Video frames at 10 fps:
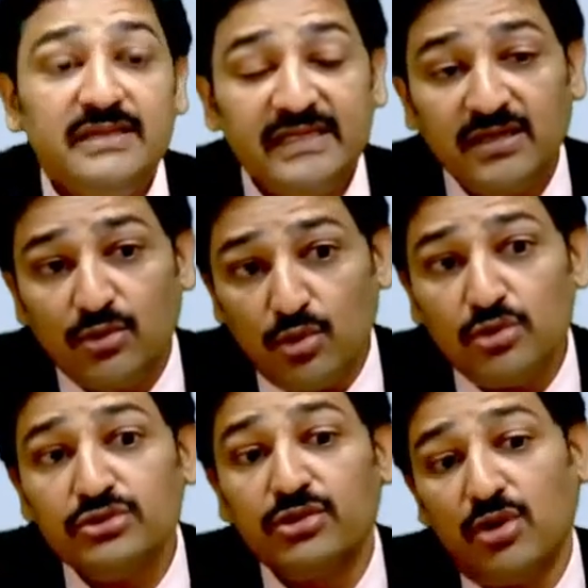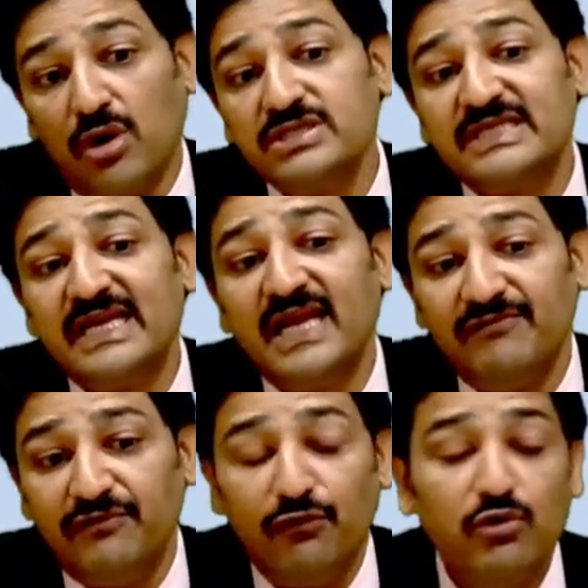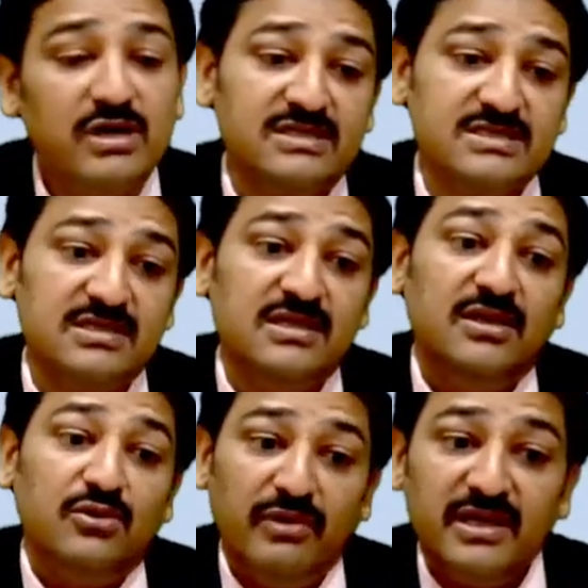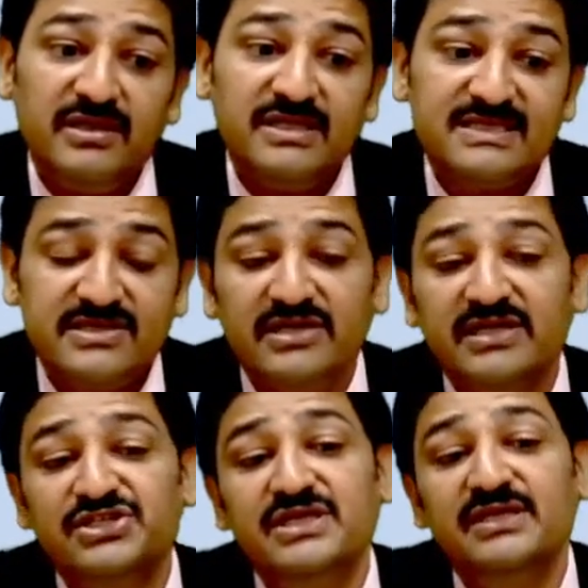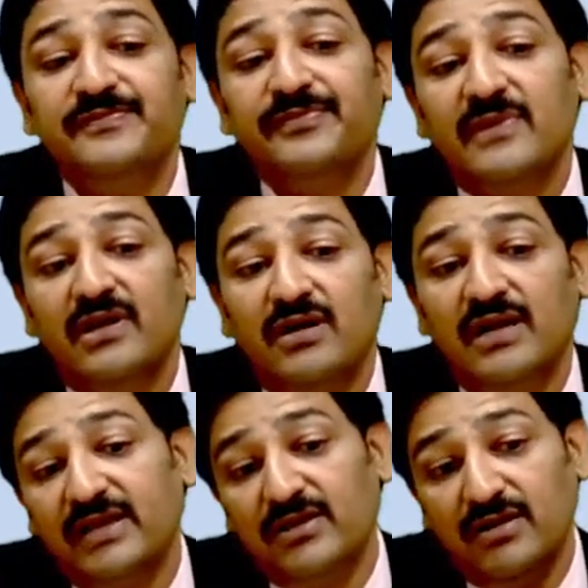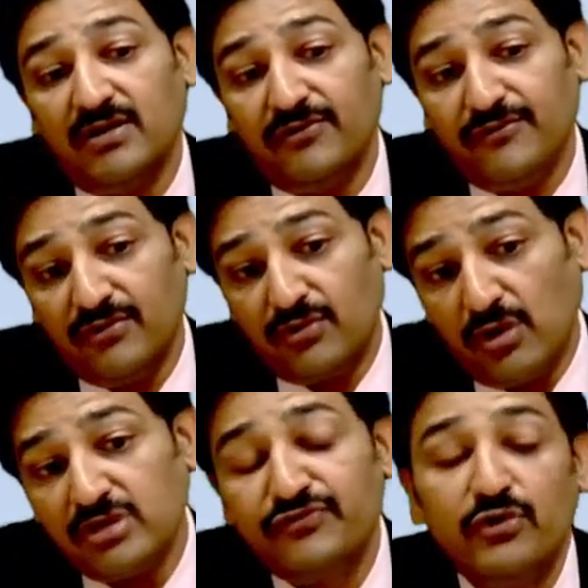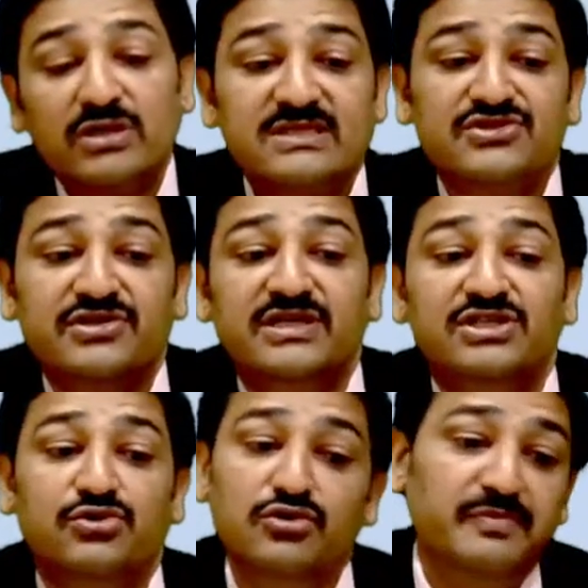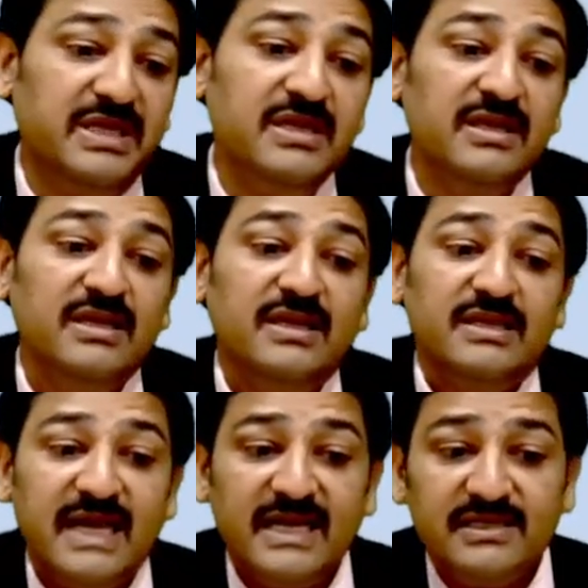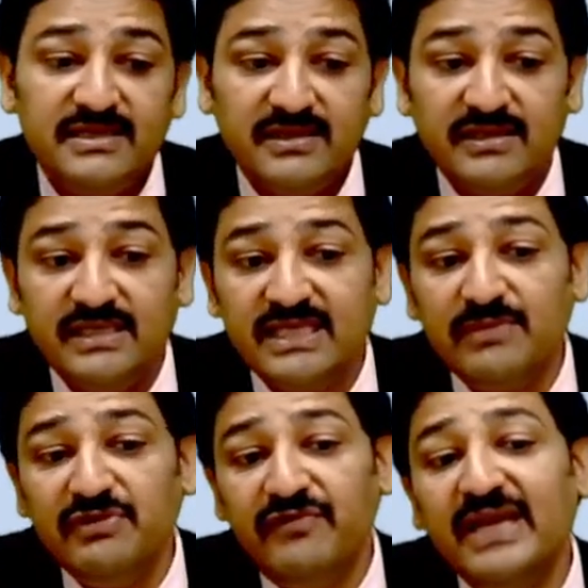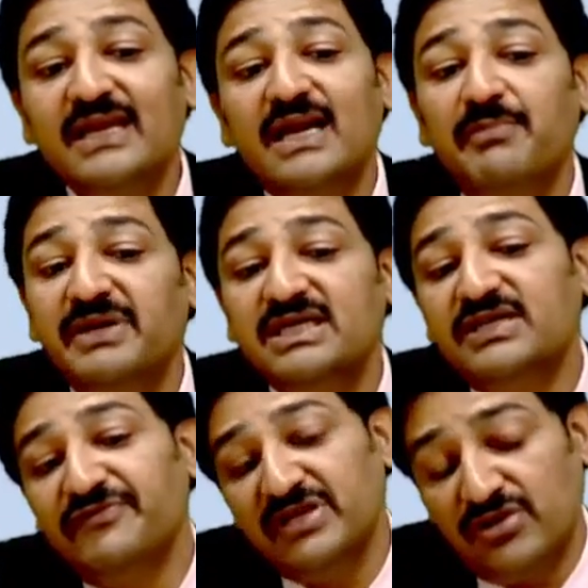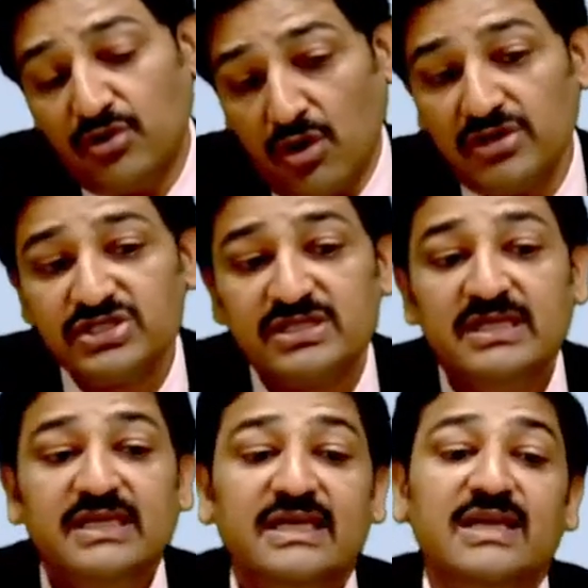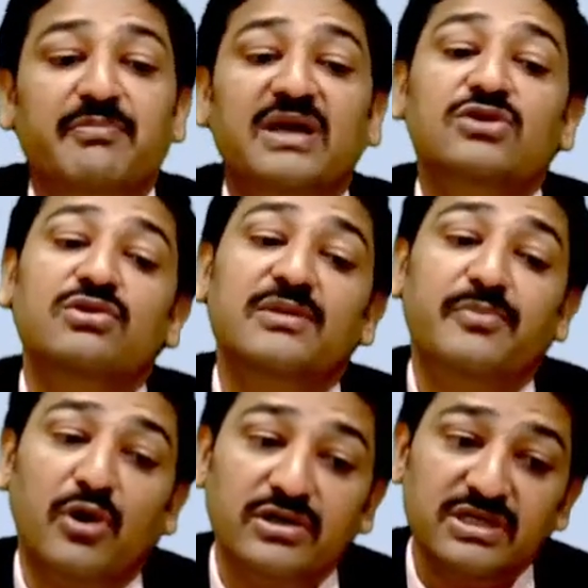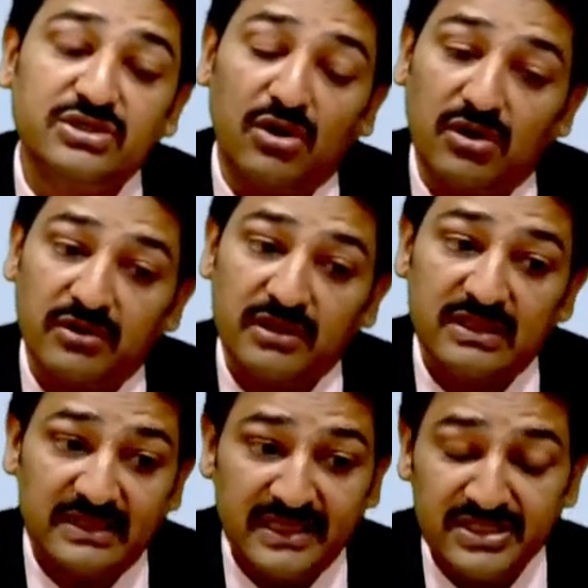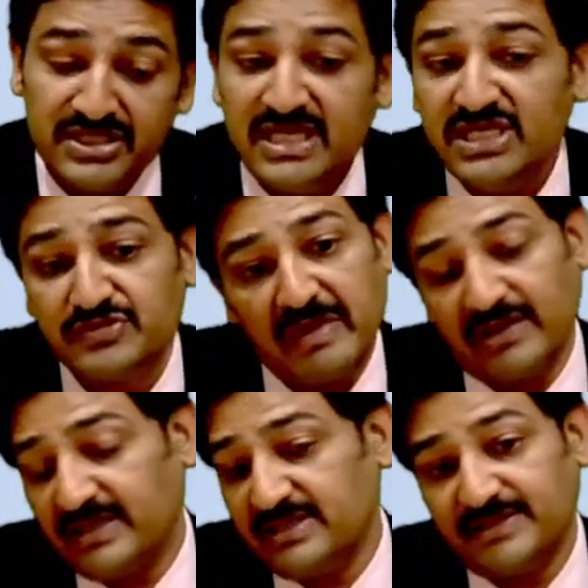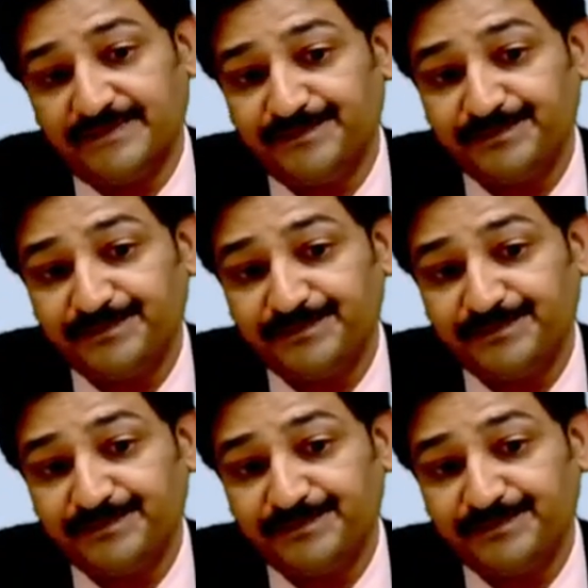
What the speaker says: that the cost can have a focus where the strategy, cost focus strategy, could be that it can be very competitive in cost in a particular product or the niche market.